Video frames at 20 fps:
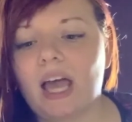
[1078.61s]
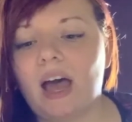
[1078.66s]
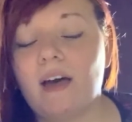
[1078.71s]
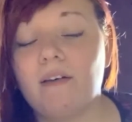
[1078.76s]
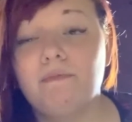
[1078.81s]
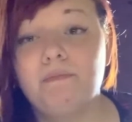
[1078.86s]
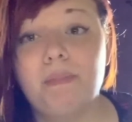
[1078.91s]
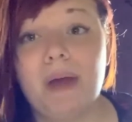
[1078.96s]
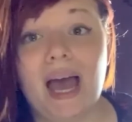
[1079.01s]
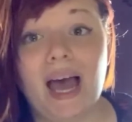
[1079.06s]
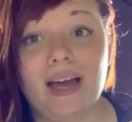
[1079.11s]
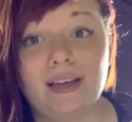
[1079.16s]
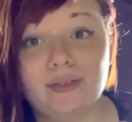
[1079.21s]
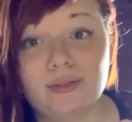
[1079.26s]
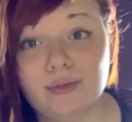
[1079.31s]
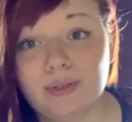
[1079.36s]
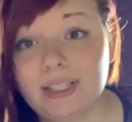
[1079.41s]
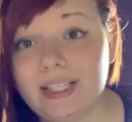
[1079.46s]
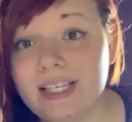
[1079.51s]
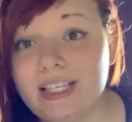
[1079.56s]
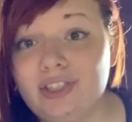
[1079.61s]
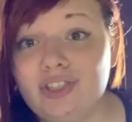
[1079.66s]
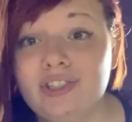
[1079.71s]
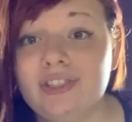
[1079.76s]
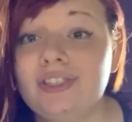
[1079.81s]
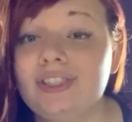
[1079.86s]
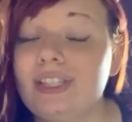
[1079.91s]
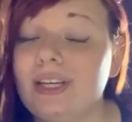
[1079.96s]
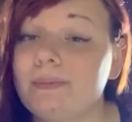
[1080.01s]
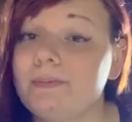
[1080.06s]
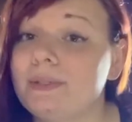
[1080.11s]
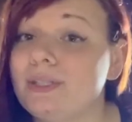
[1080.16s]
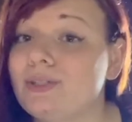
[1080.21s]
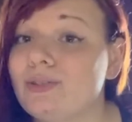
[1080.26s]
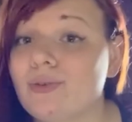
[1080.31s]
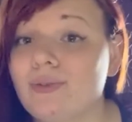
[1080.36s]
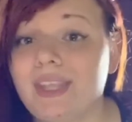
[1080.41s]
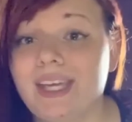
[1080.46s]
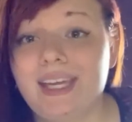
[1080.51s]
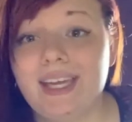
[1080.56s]
of past relationships
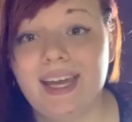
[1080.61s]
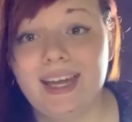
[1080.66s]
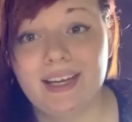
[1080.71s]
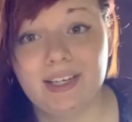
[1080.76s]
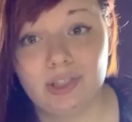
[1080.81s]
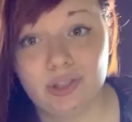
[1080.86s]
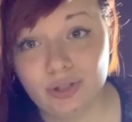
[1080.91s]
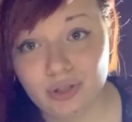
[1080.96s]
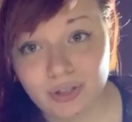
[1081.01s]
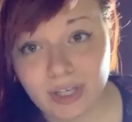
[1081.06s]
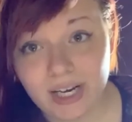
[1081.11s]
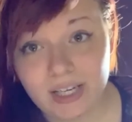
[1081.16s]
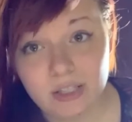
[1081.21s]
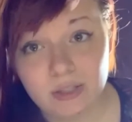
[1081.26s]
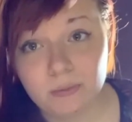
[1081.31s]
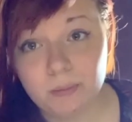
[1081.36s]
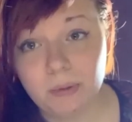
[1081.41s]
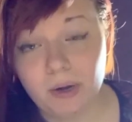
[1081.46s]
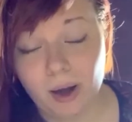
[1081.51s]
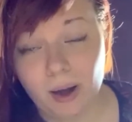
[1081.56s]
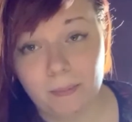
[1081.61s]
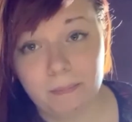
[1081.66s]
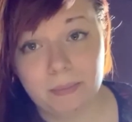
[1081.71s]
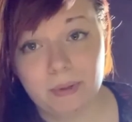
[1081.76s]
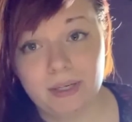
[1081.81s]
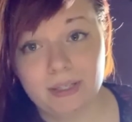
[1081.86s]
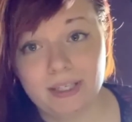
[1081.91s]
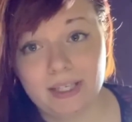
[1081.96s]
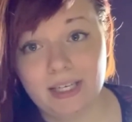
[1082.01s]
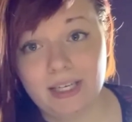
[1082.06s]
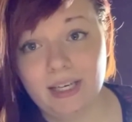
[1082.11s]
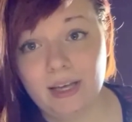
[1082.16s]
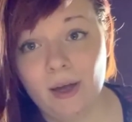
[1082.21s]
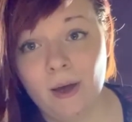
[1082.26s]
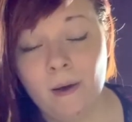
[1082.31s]
so they can't trust properly,